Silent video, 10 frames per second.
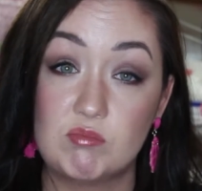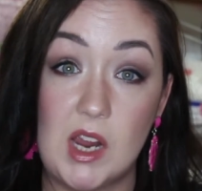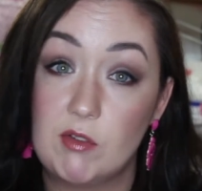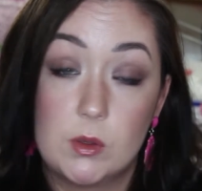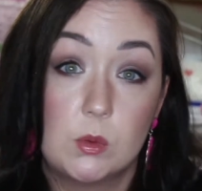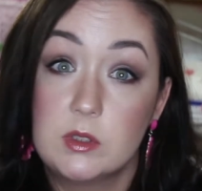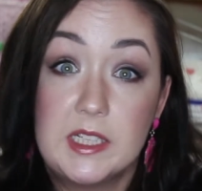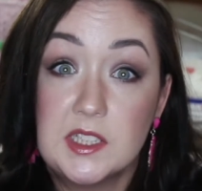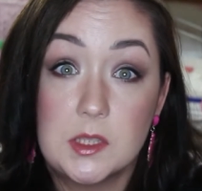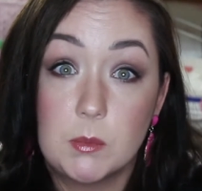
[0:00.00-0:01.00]
everyone
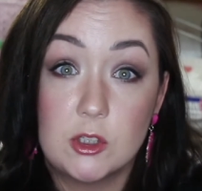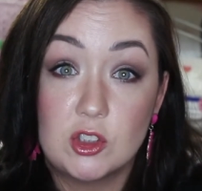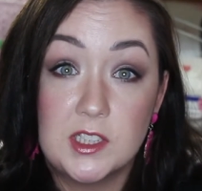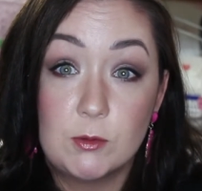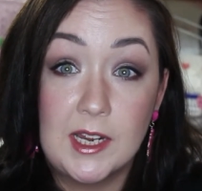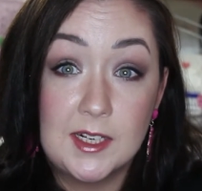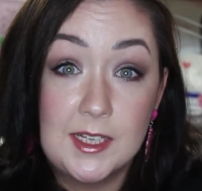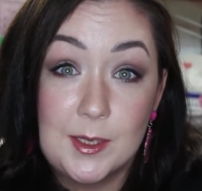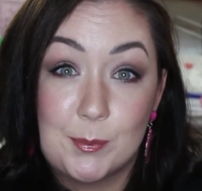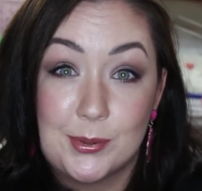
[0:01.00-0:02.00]
needs an emergency red
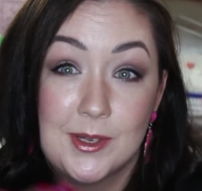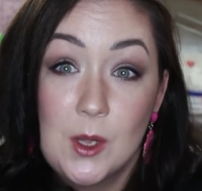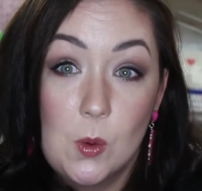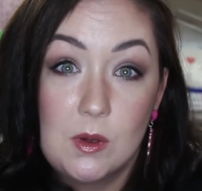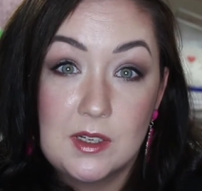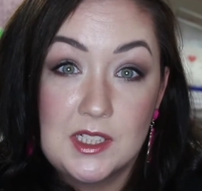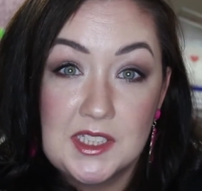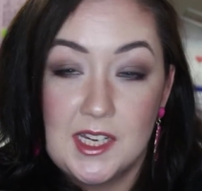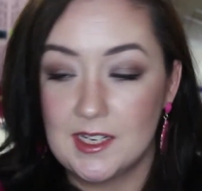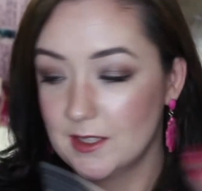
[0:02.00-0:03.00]
lip. What can I
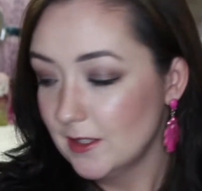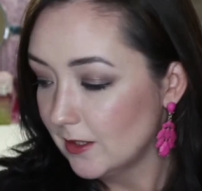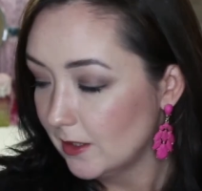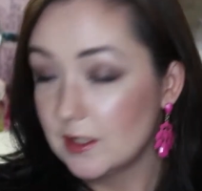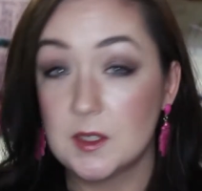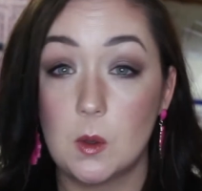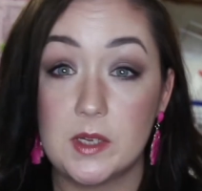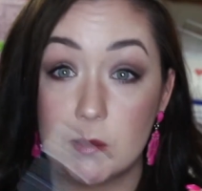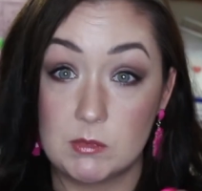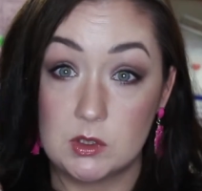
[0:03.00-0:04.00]
say? So
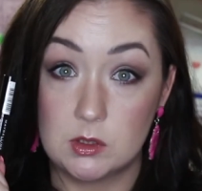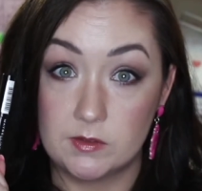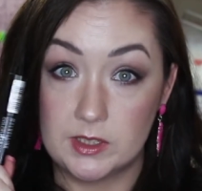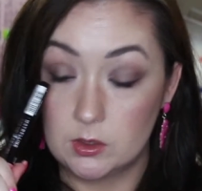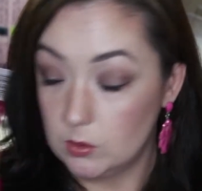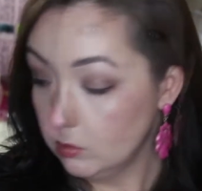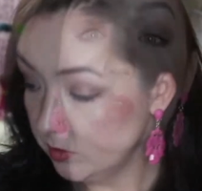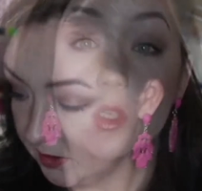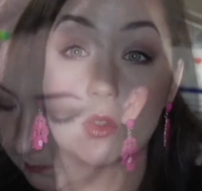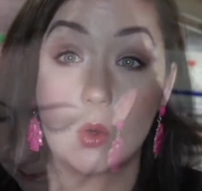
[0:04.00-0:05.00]
yep, loving
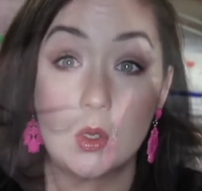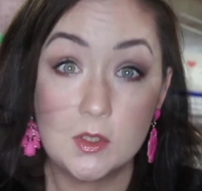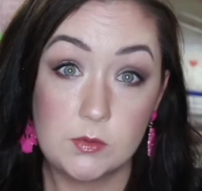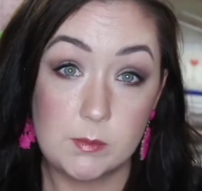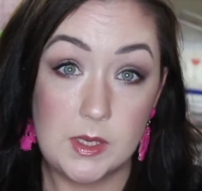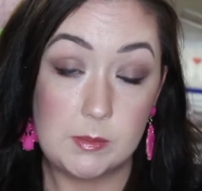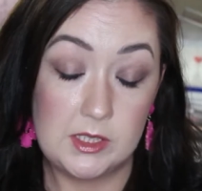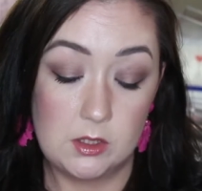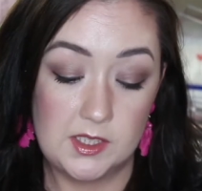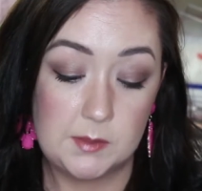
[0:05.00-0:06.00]
those. So also from
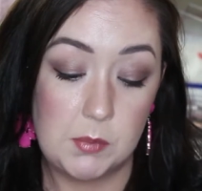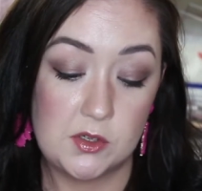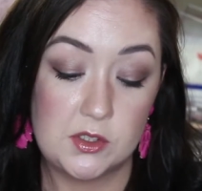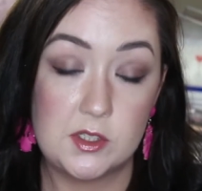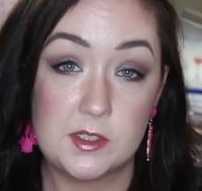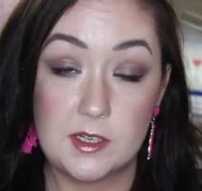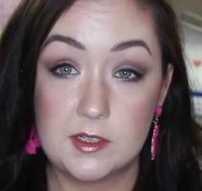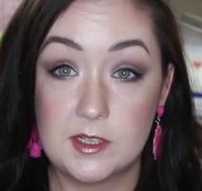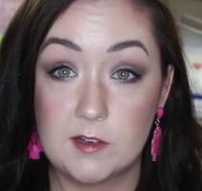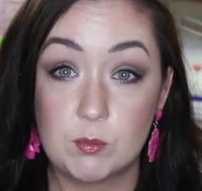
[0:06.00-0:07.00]
Maybelline, I spotted
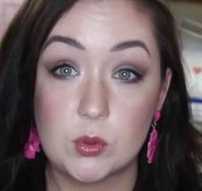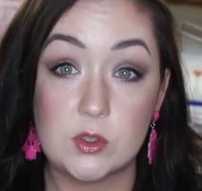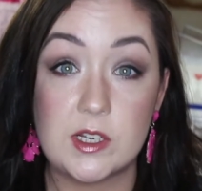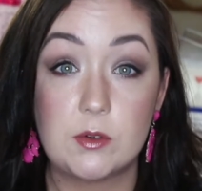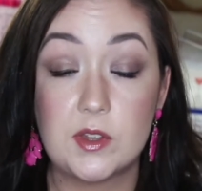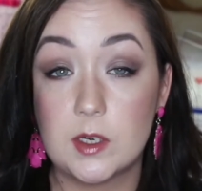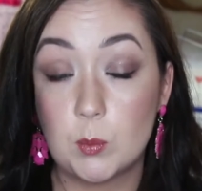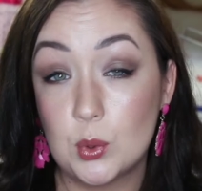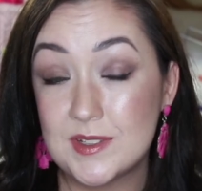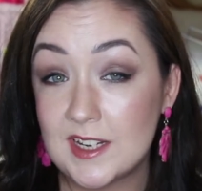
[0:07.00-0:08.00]
that they have brought out their
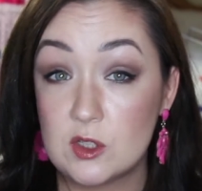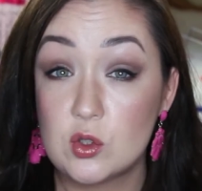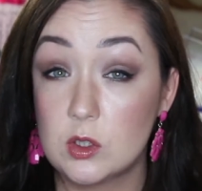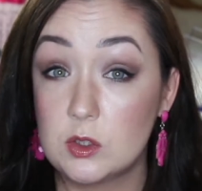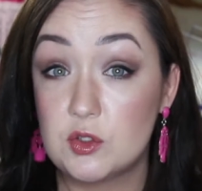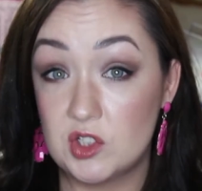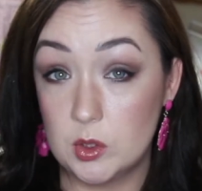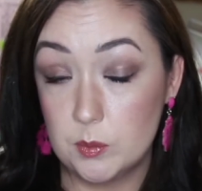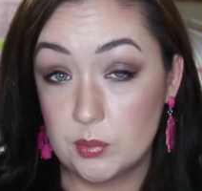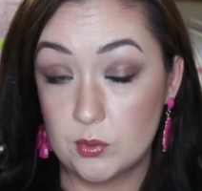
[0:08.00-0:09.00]
potential
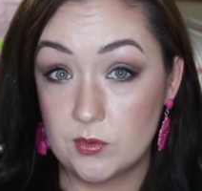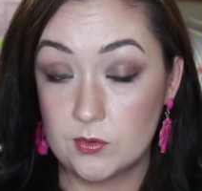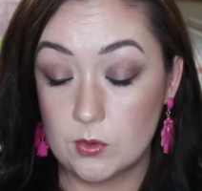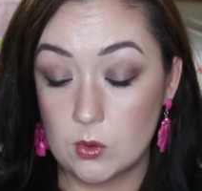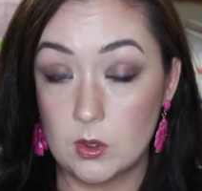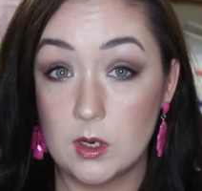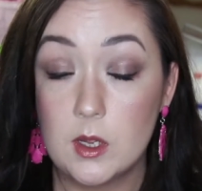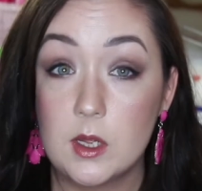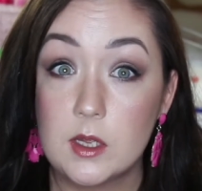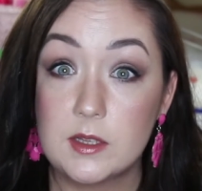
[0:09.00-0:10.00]
dupe for
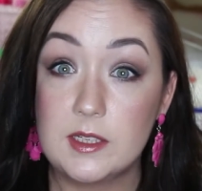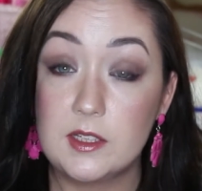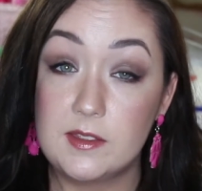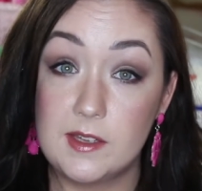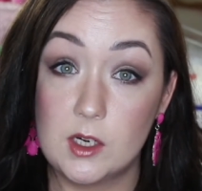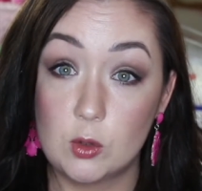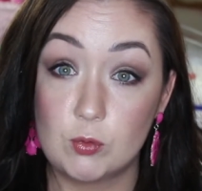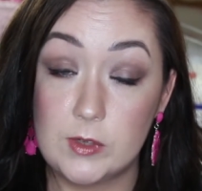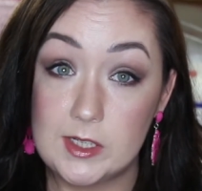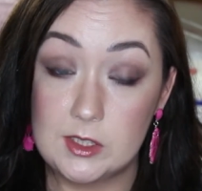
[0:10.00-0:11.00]
their
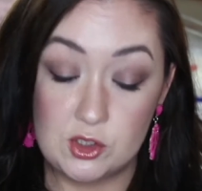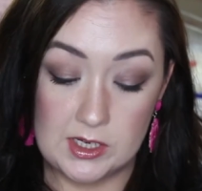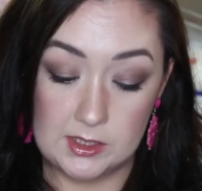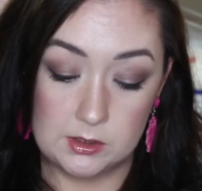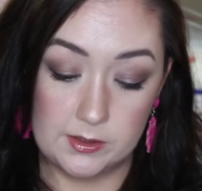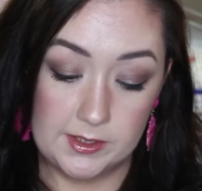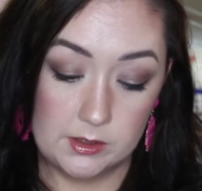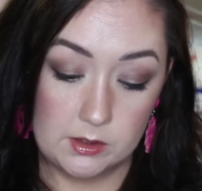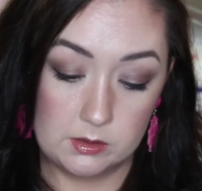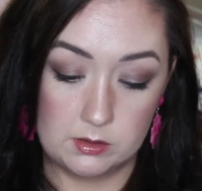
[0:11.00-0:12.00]
Real Gel
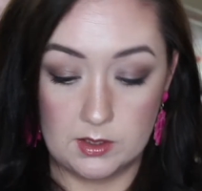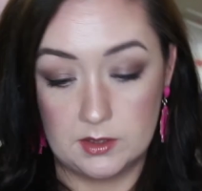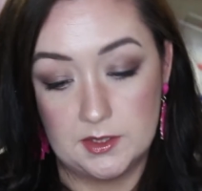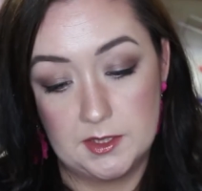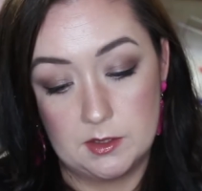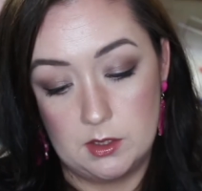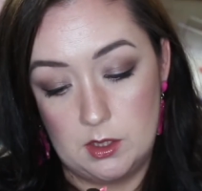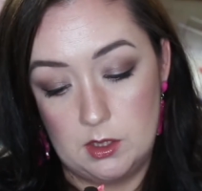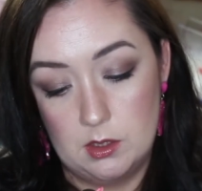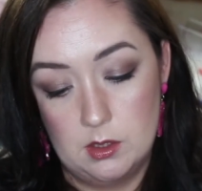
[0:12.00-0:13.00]
liner, and that's
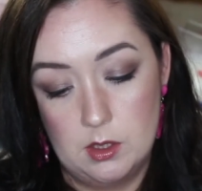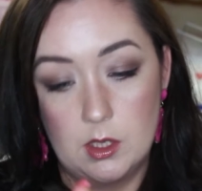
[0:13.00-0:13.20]
the